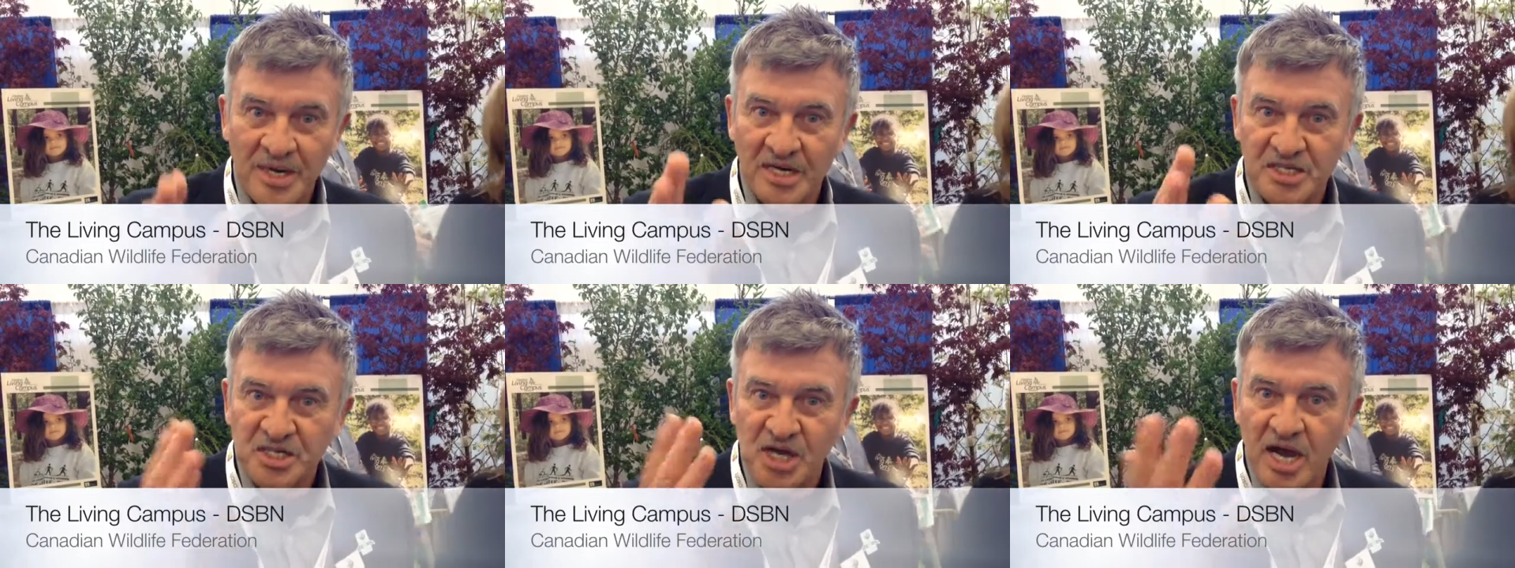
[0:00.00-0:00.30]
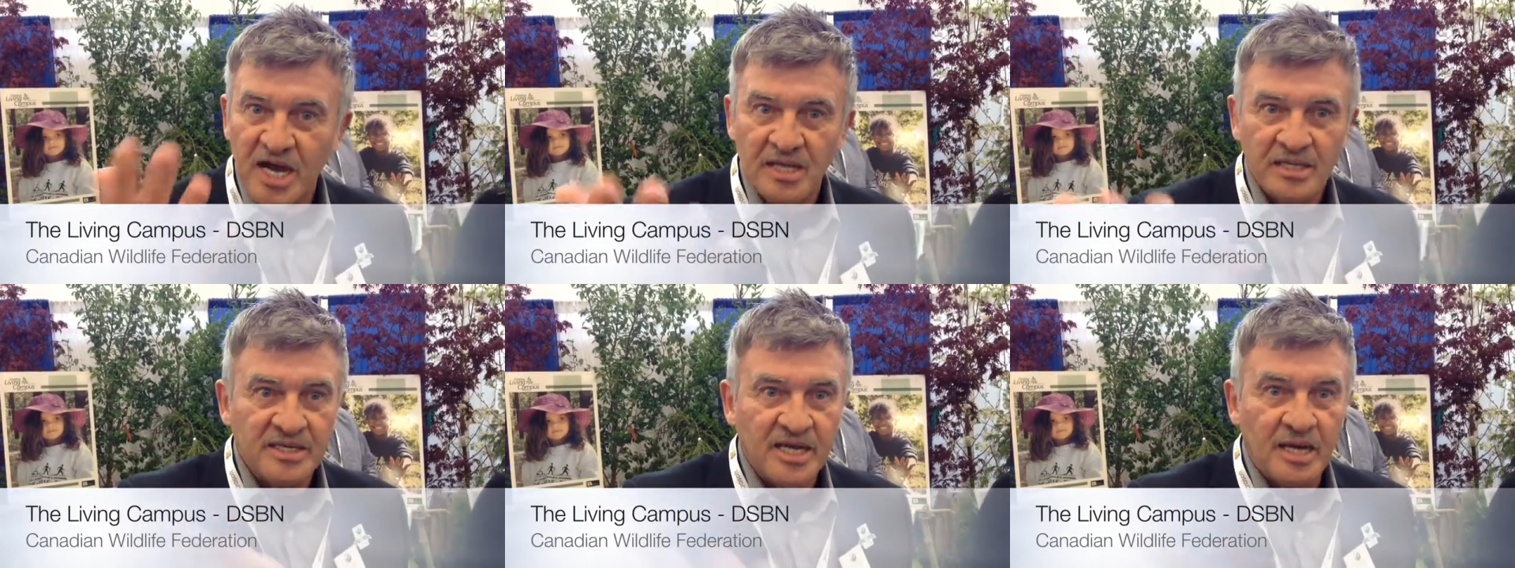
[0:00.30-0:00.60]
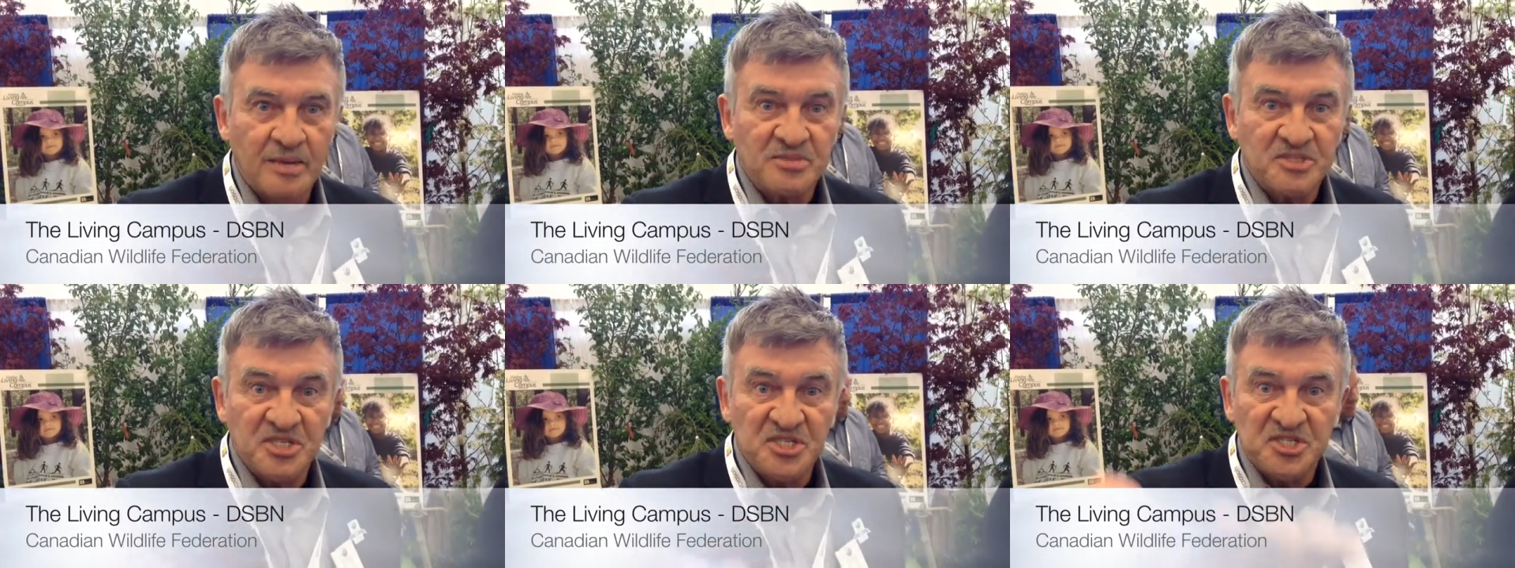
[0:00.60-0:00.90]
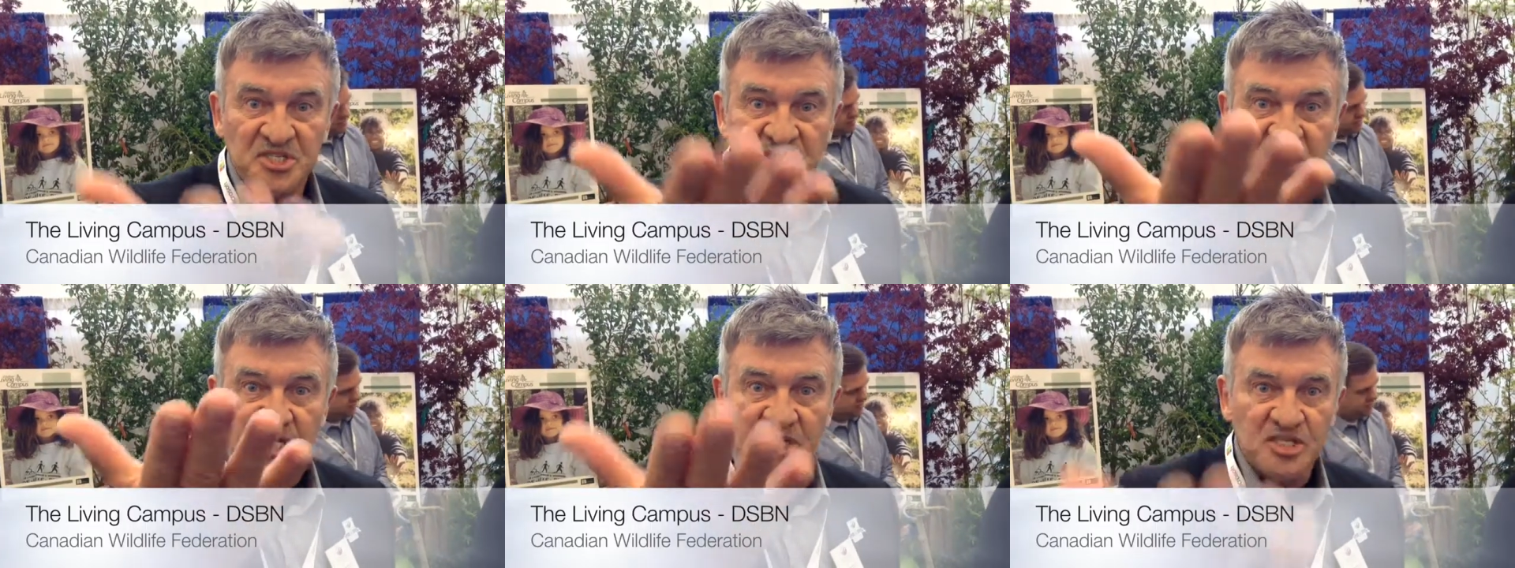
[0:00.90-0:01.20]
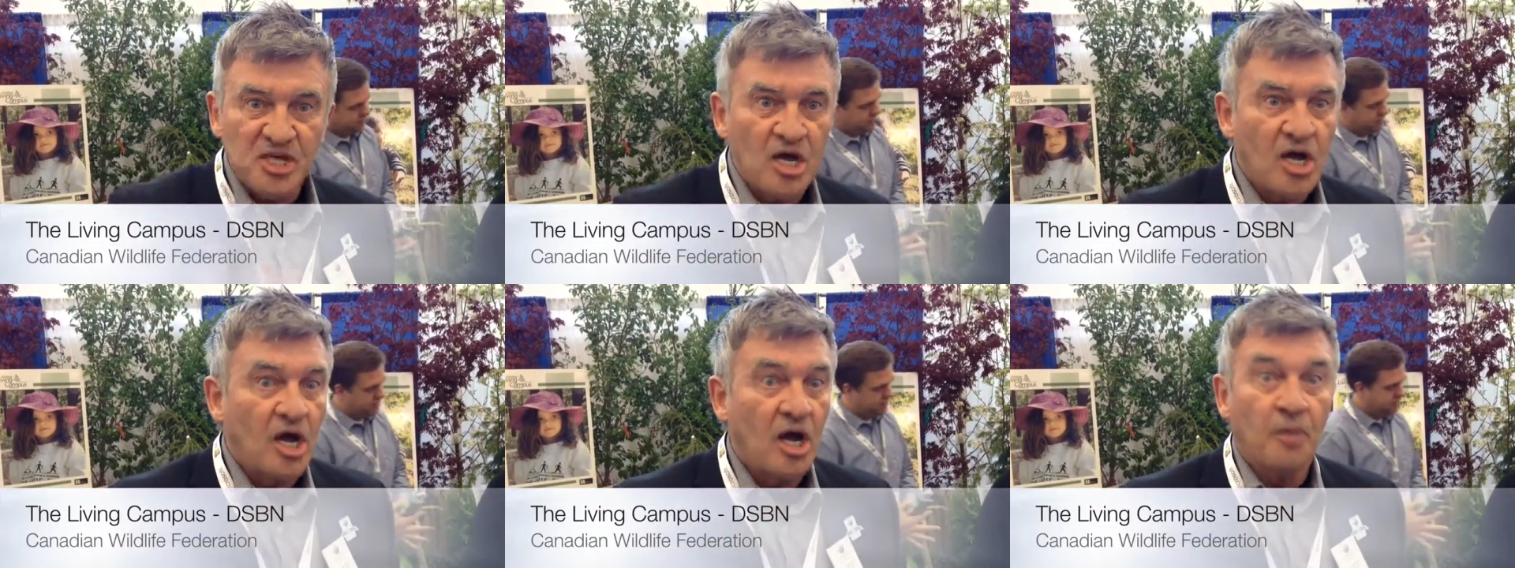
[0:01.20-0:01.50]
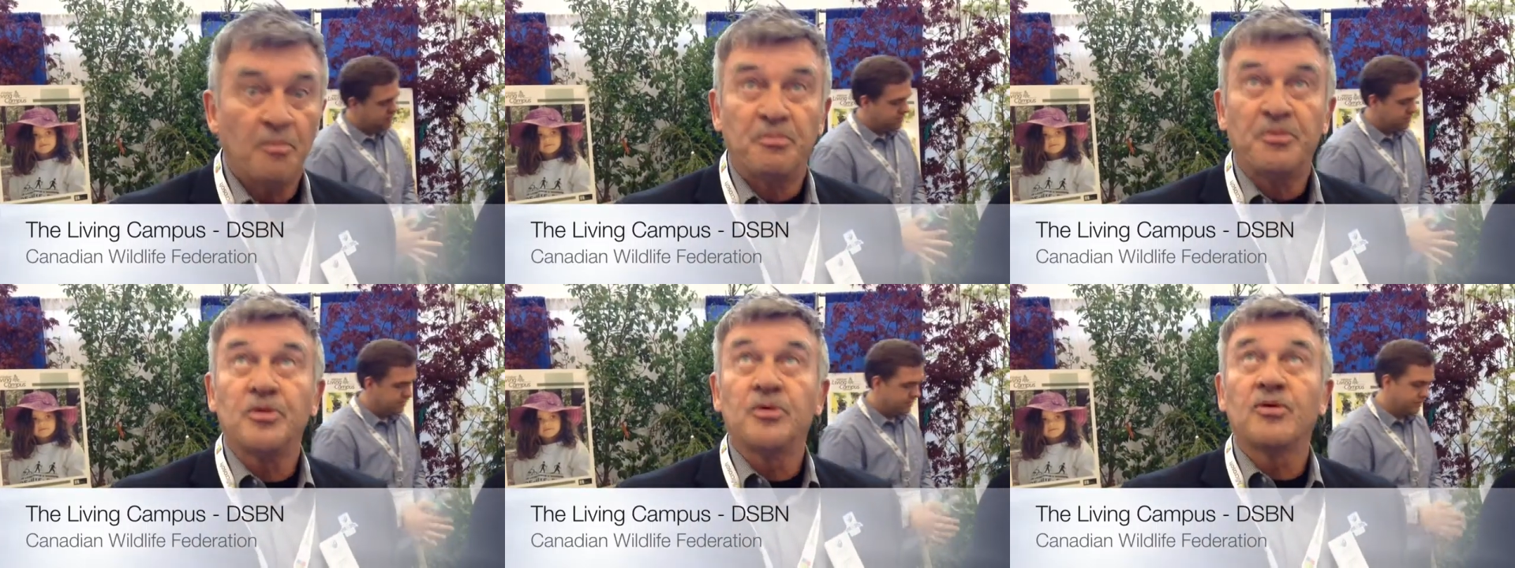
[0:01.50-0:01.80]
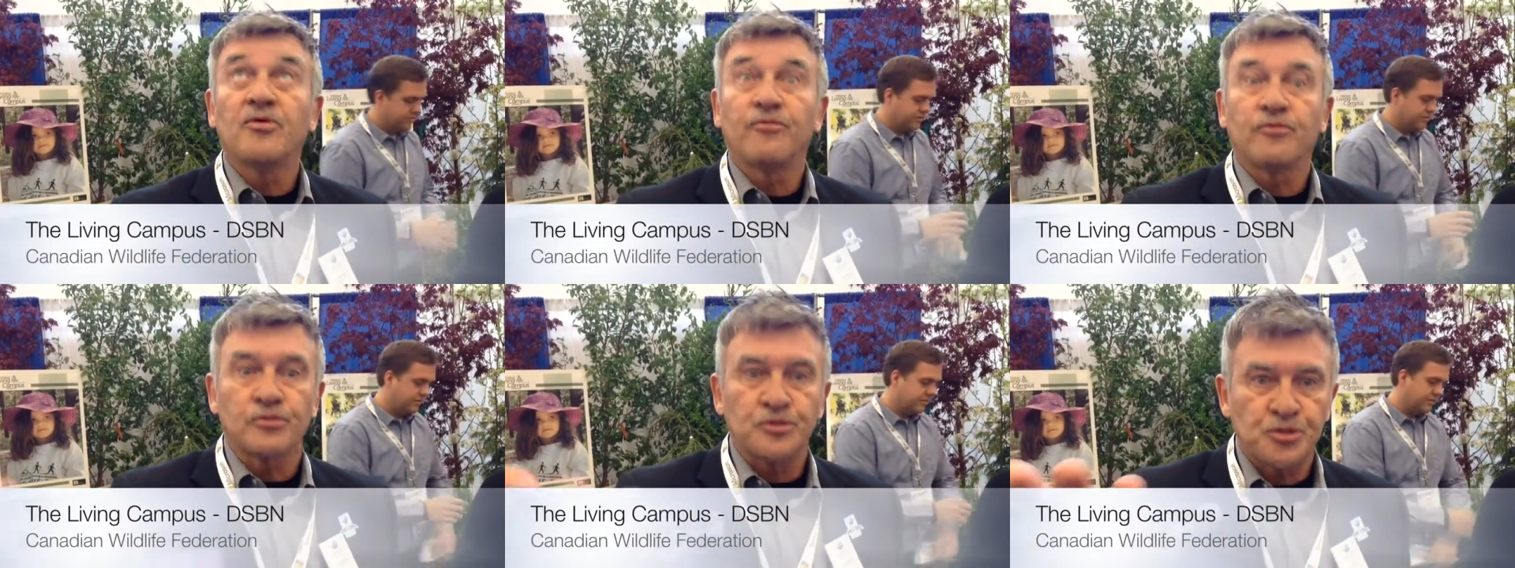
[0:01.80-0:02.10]
the child comes and sees a
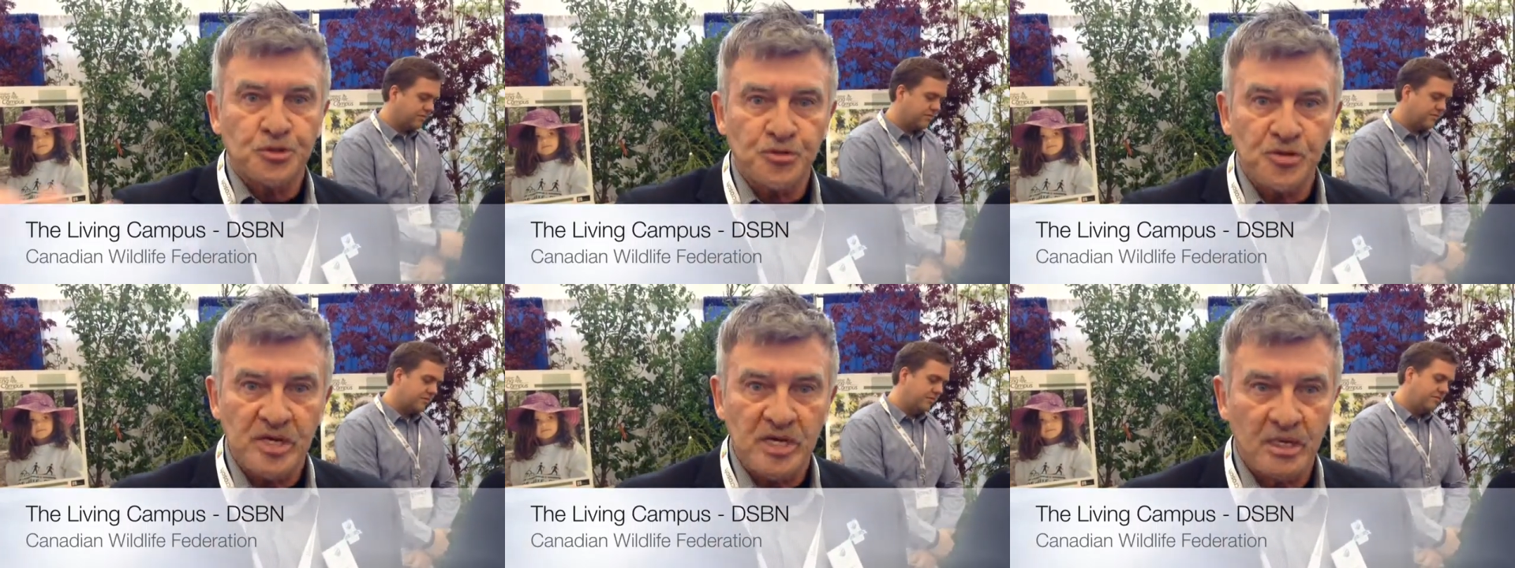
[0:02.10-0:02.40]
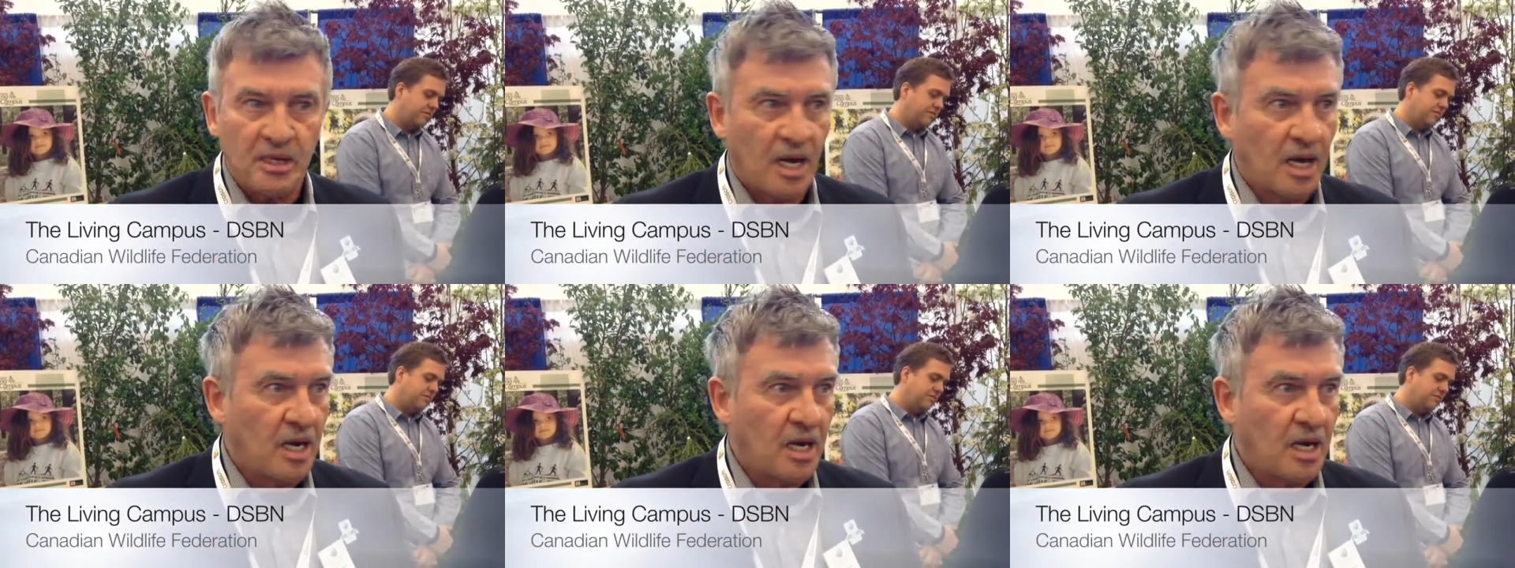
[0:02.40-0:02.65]
beautiful tree,